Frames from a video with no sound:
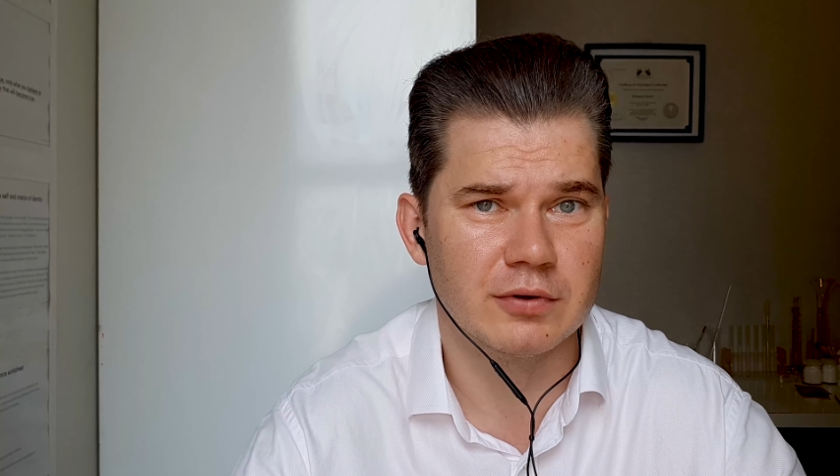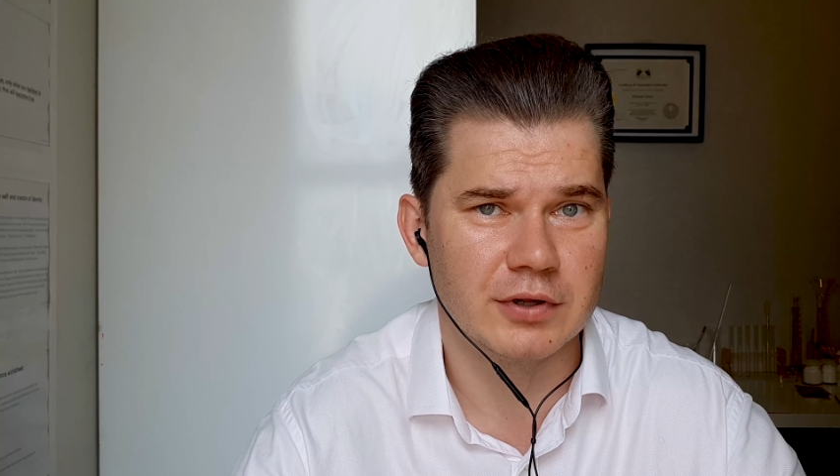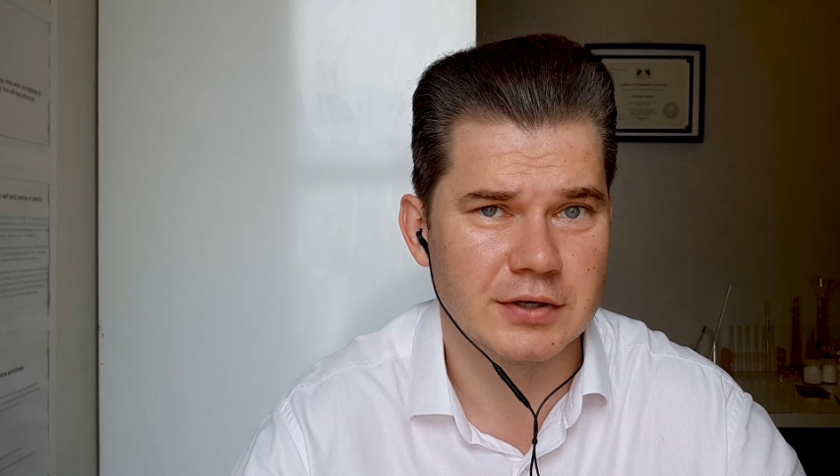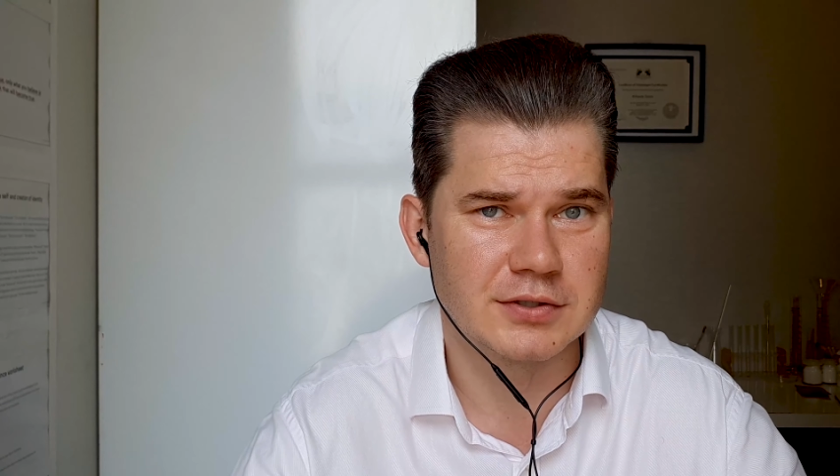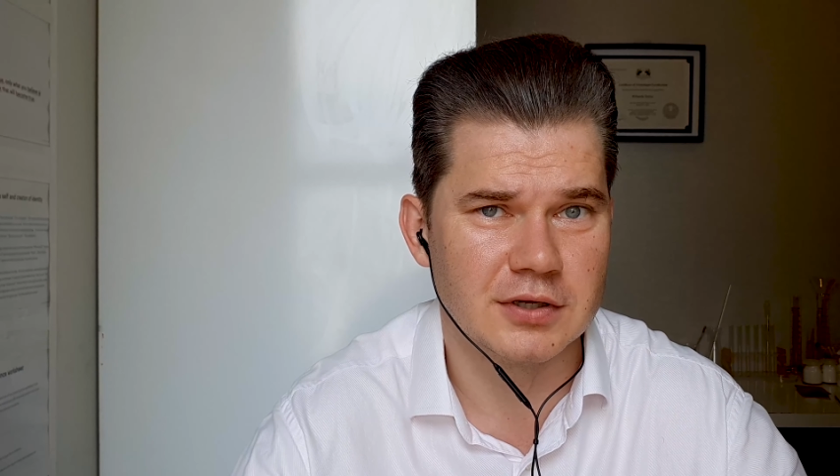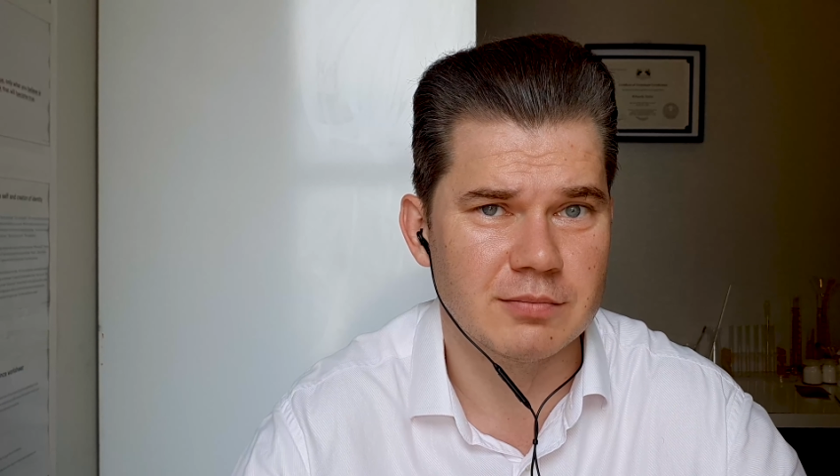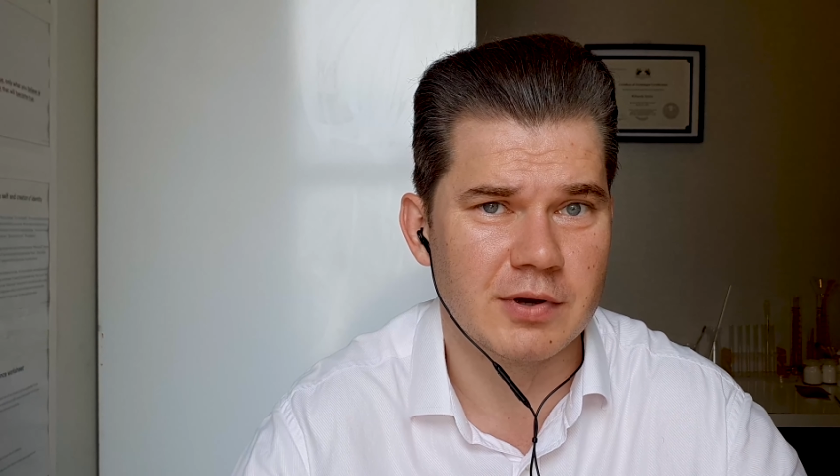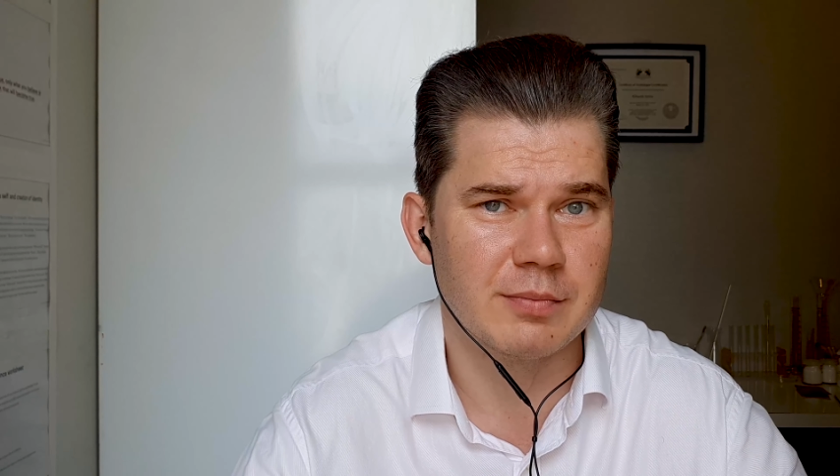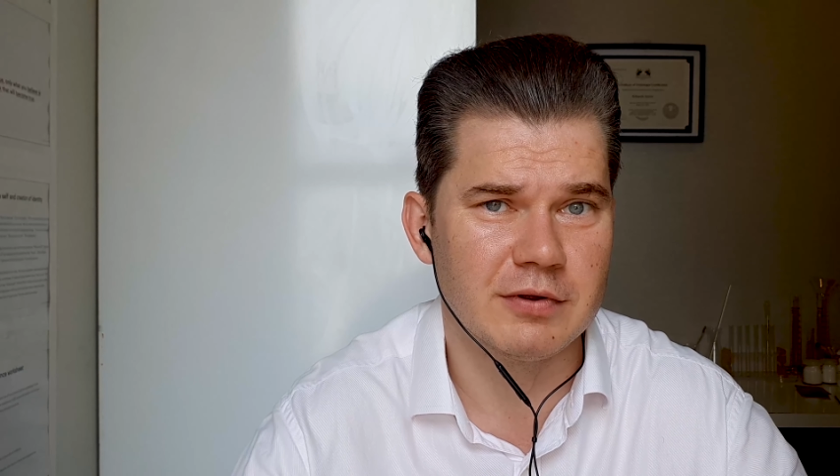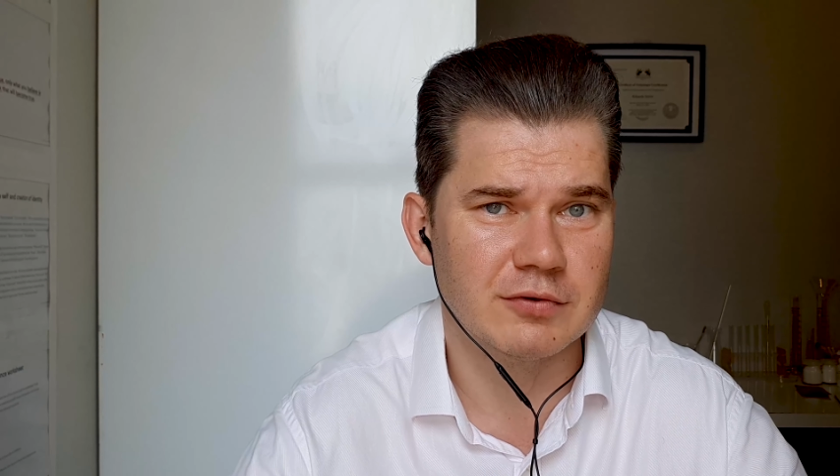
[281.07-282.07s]
like I said in my
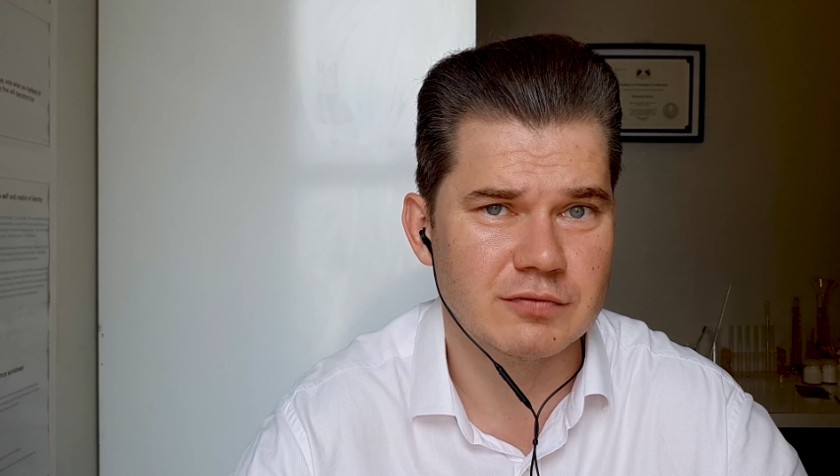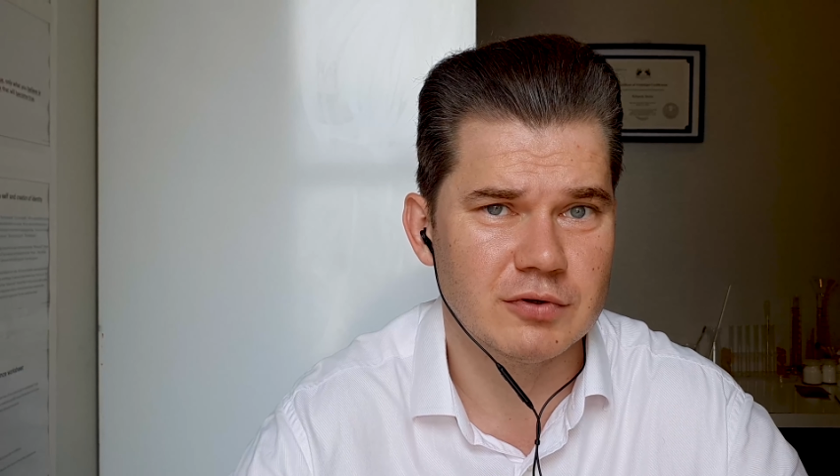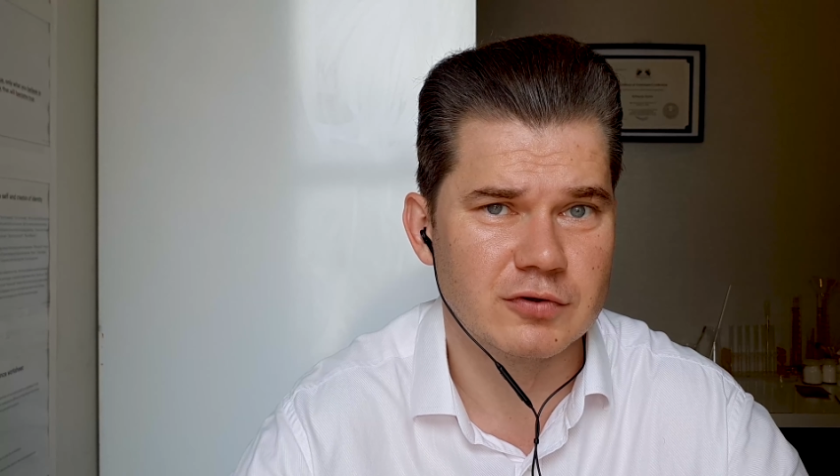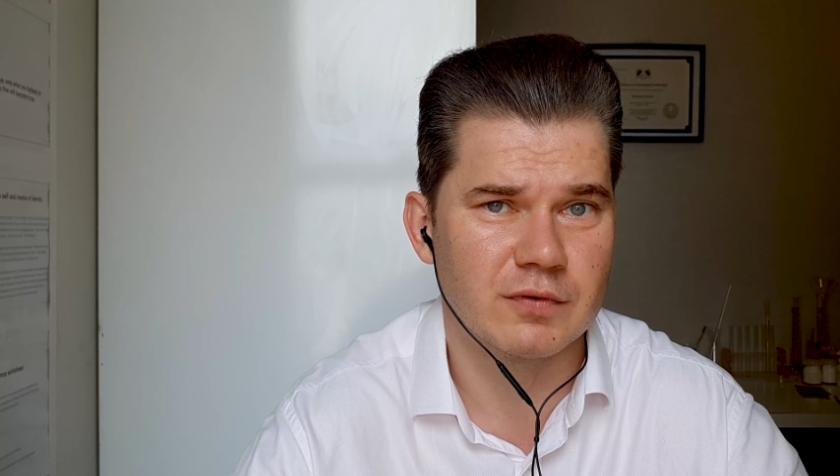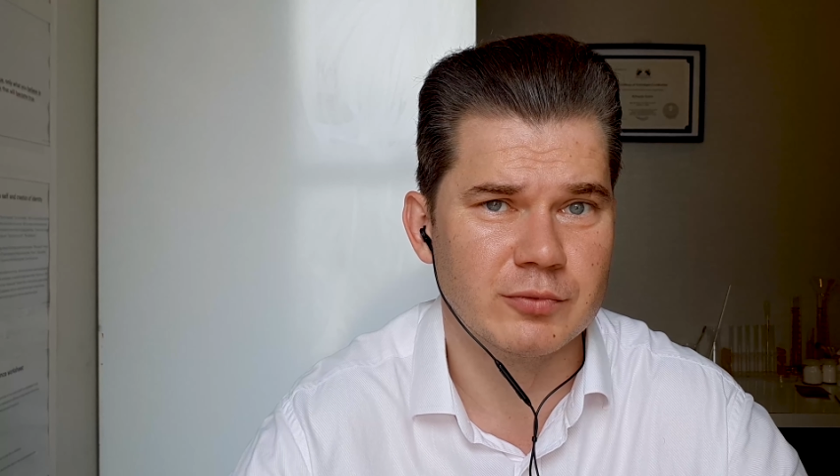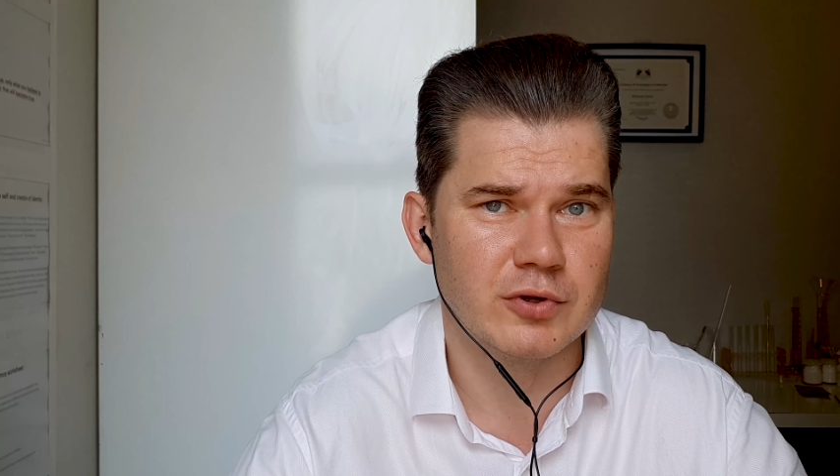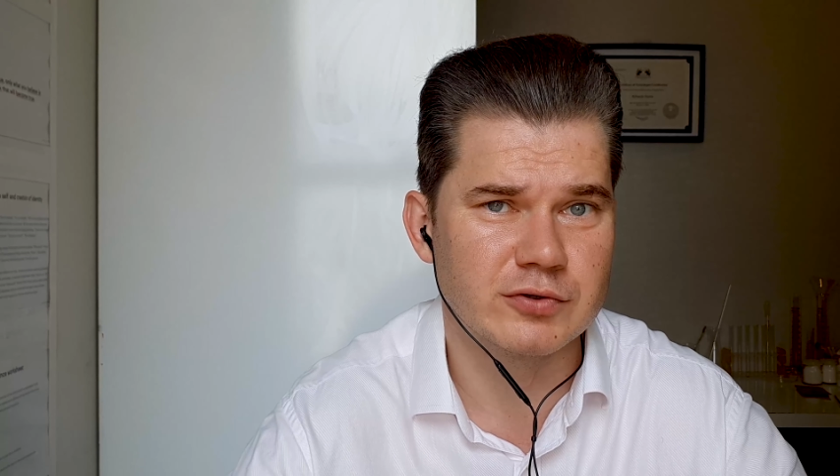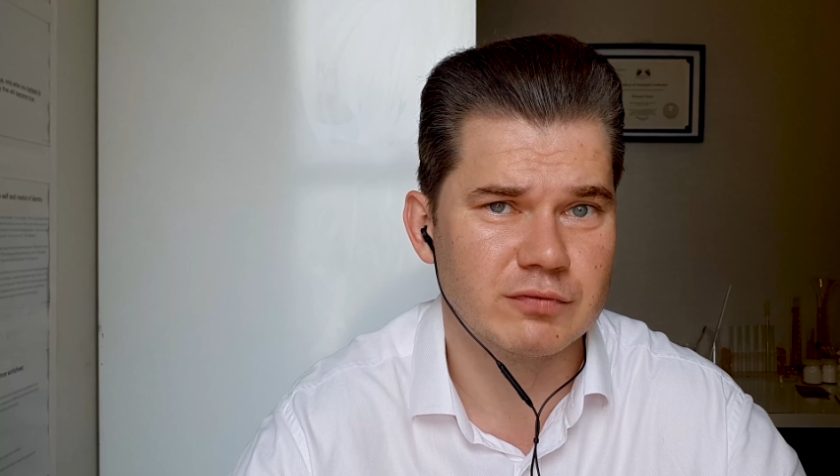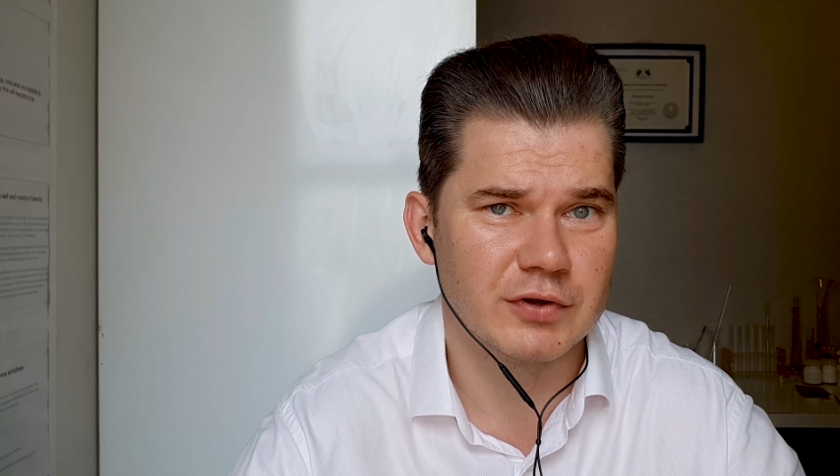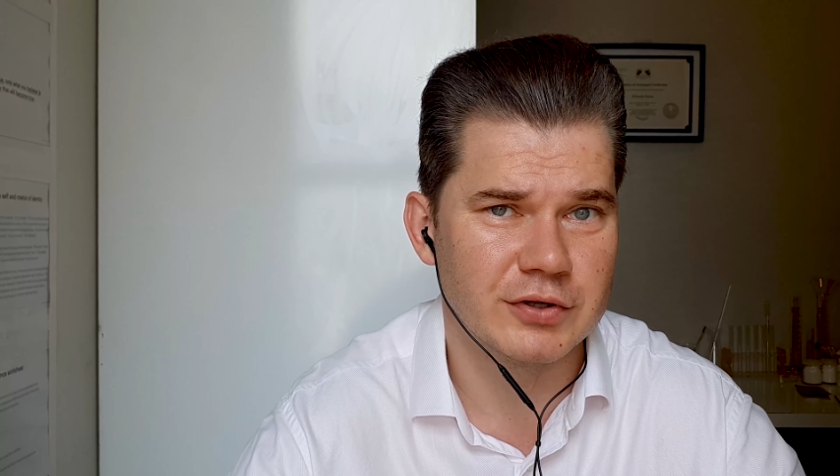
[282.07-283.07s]
previous videos from
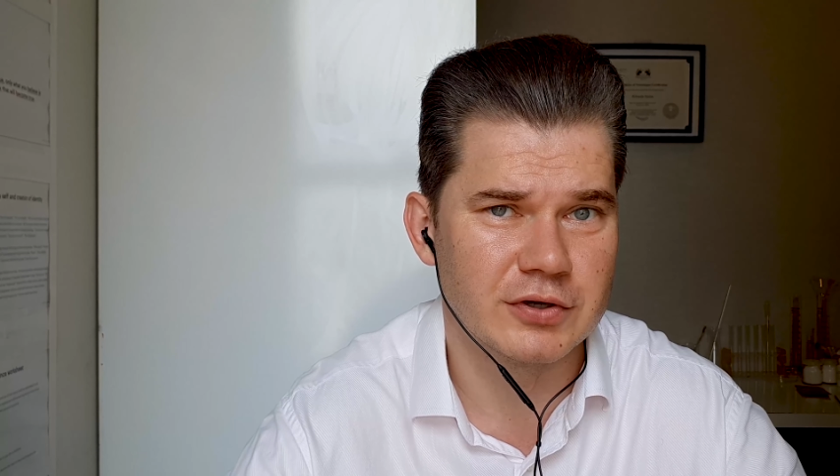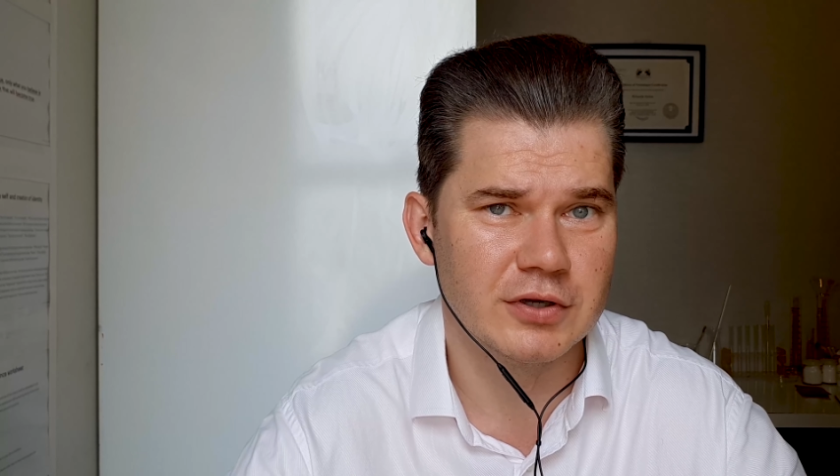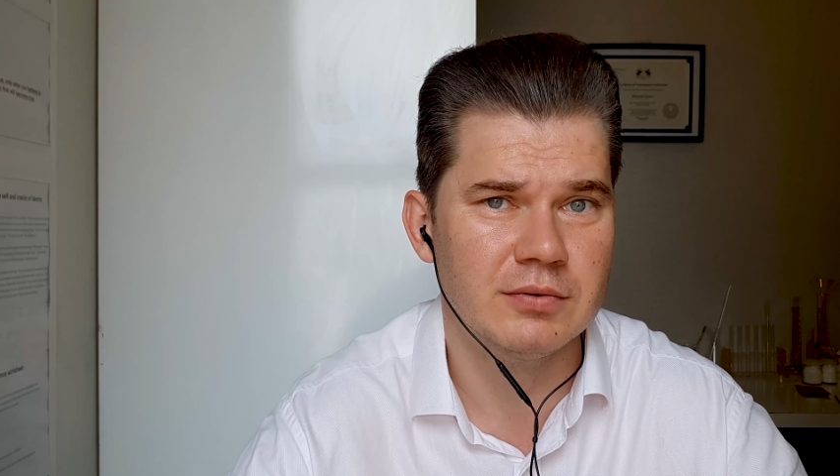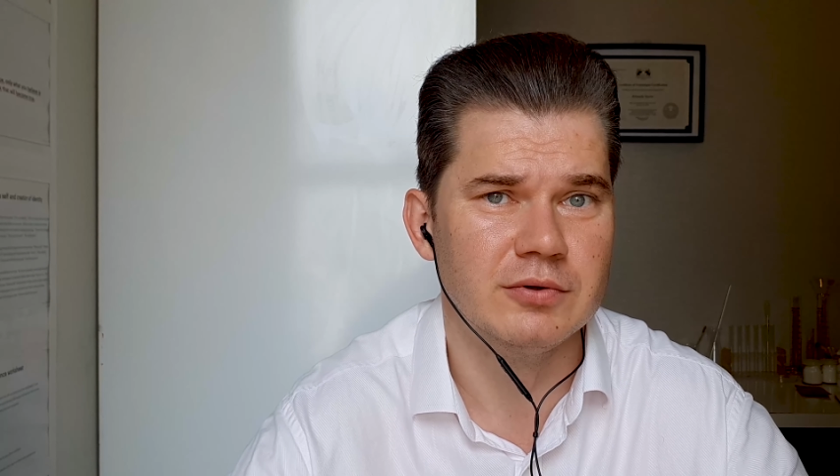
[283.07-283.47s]
2023,